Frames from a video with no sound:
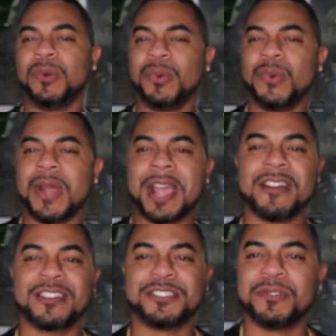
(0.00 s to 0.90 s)
Ooh,
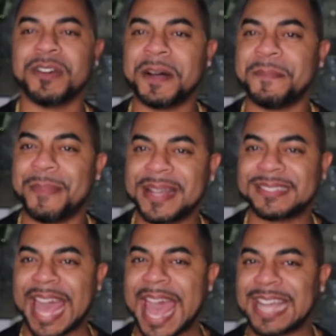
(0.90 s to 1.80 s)
Erica doing her
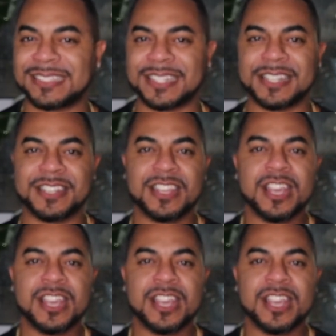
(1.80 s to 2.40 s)
best acting.